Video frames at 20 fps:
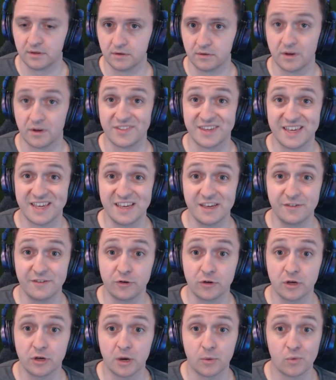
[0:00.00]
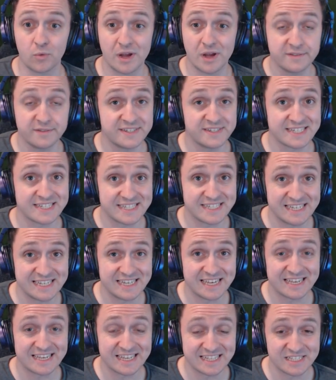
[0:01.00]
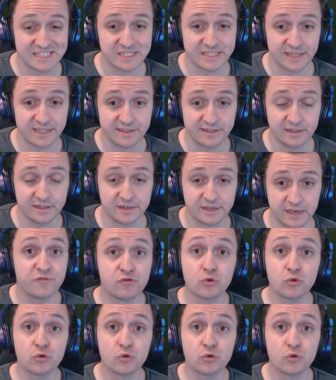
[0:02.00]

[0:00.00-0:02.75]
All right, the EFL Cup round of 16 against Sunderland here.